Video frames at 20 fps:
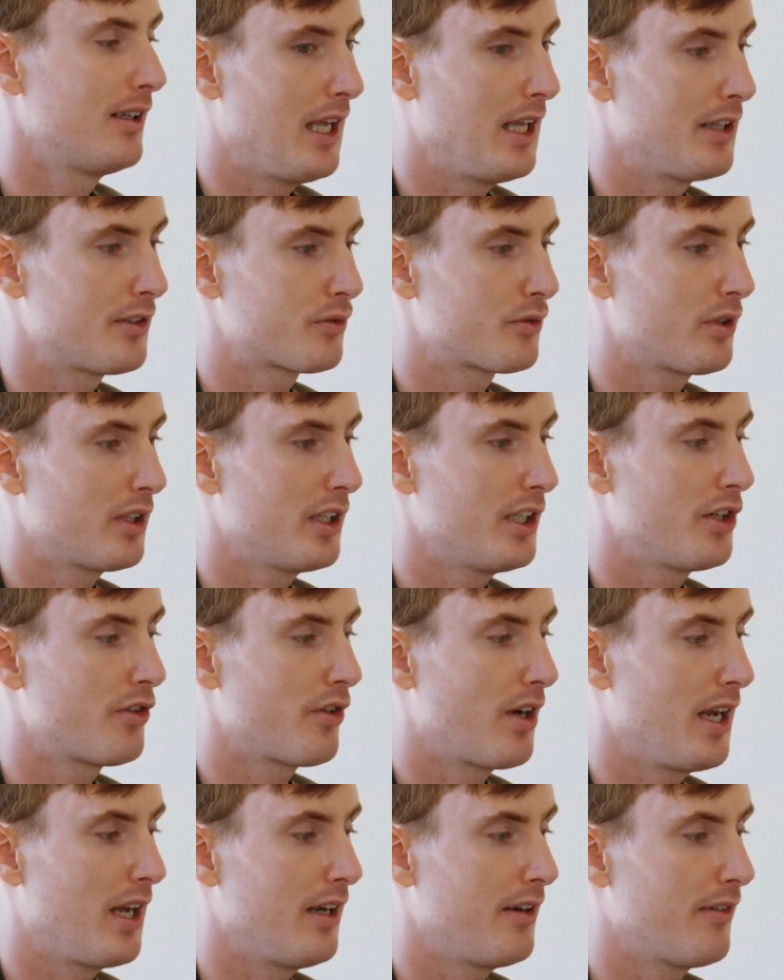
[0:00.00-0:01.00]
It's really
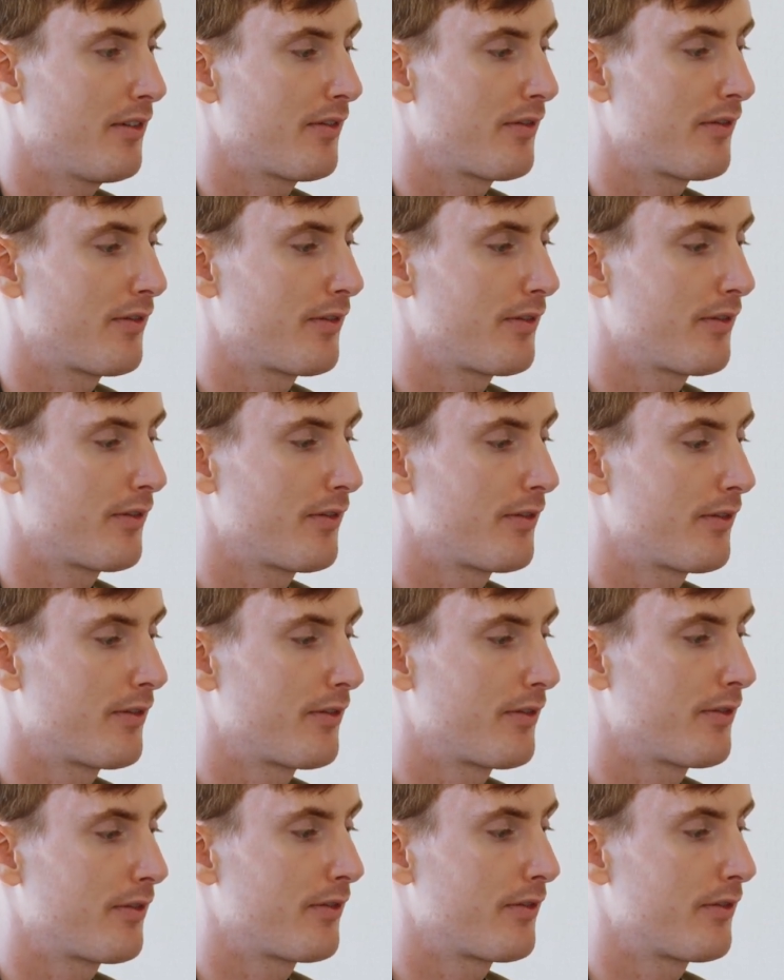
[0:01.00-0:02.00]
great
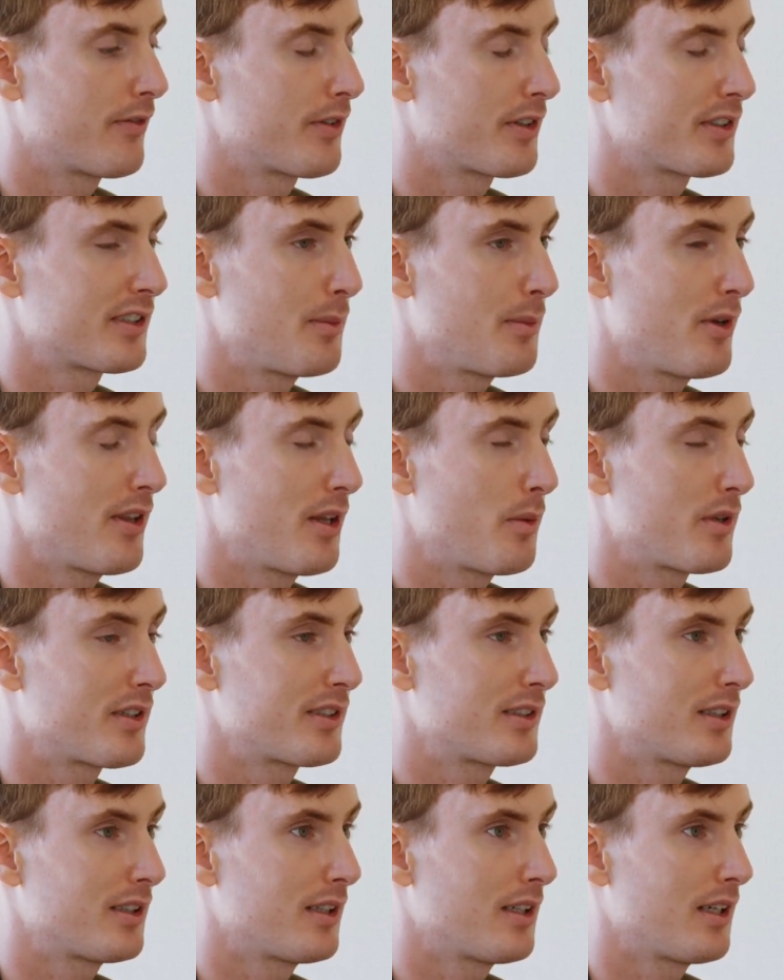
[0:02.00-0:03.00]
for someone that
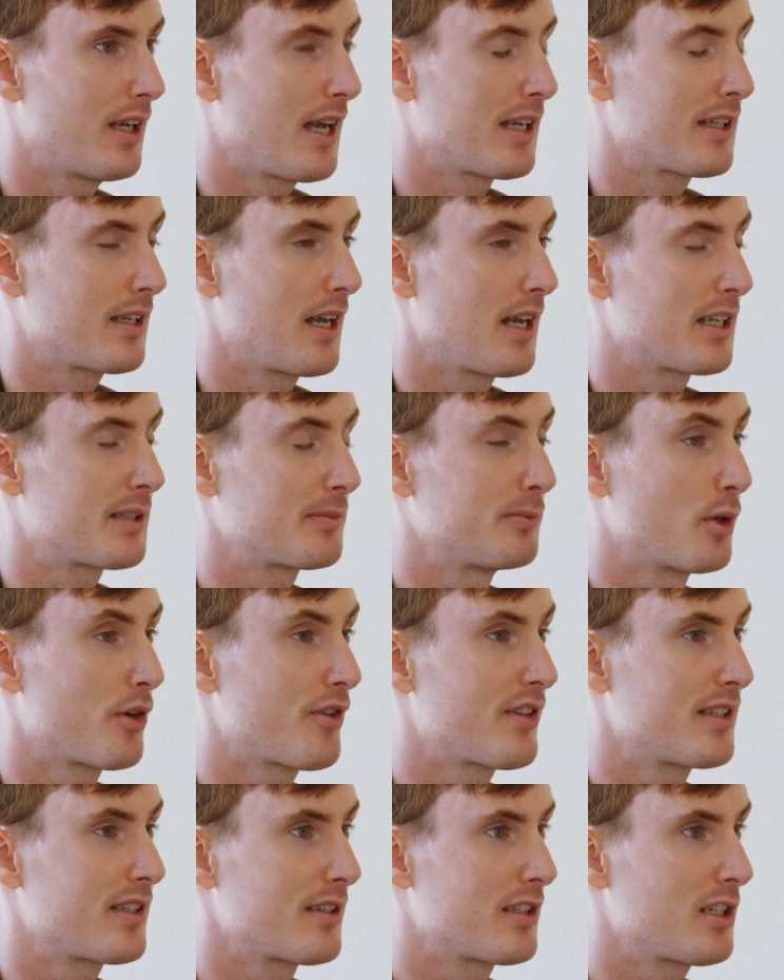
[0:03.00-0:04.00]
wants to explore
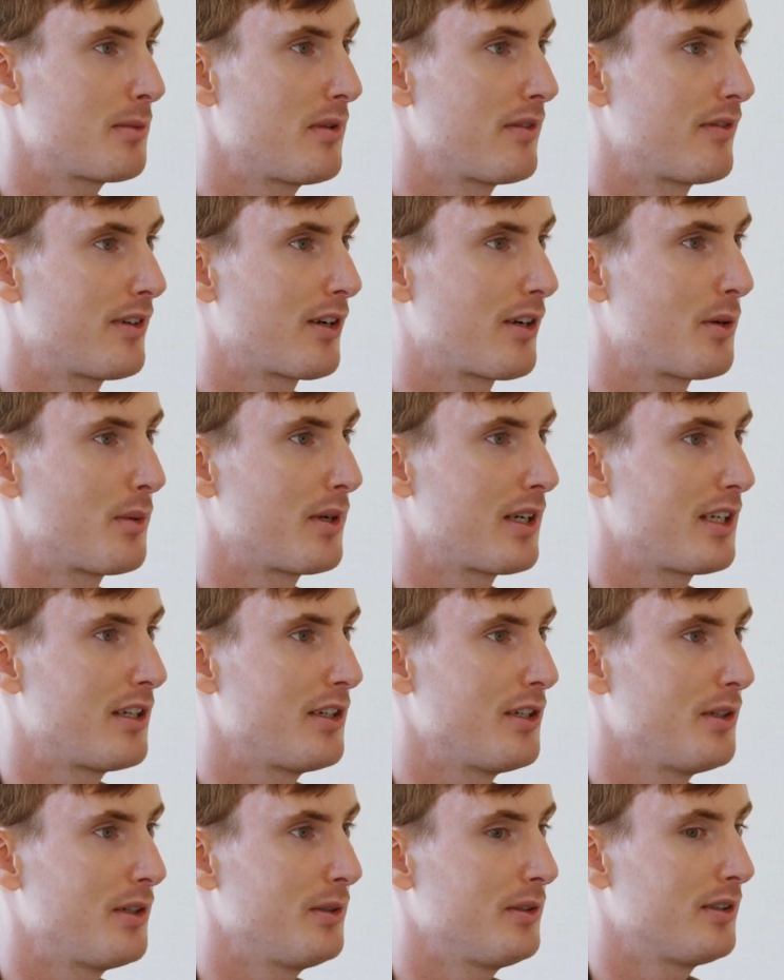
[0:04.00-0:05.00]
the system and figure out what it can
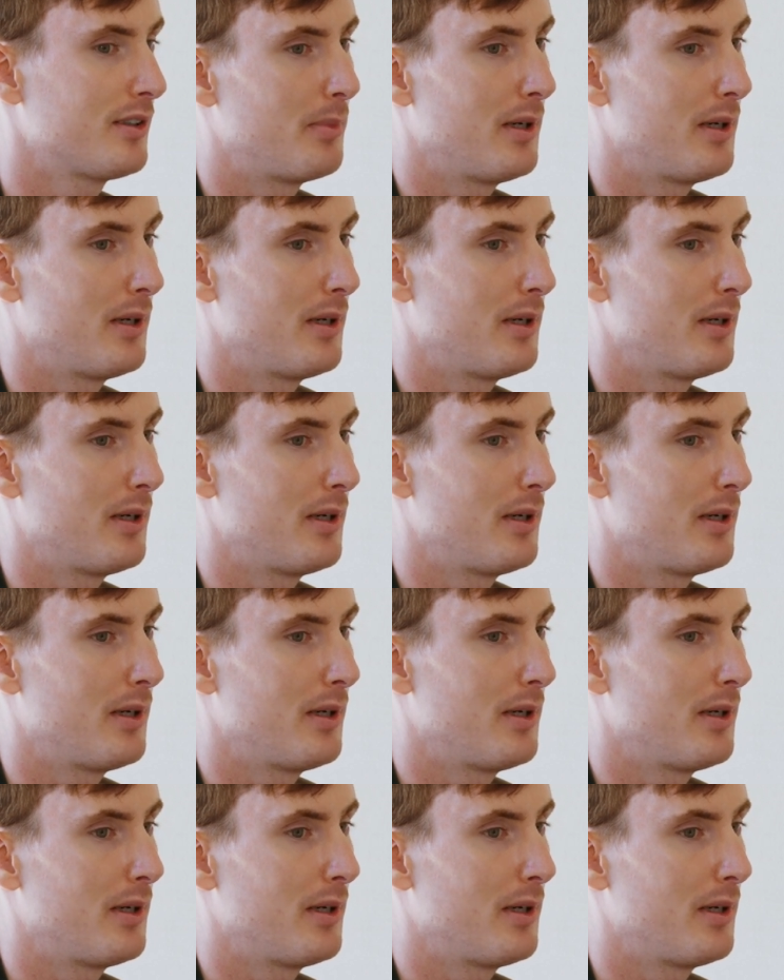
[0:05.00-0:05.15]
do,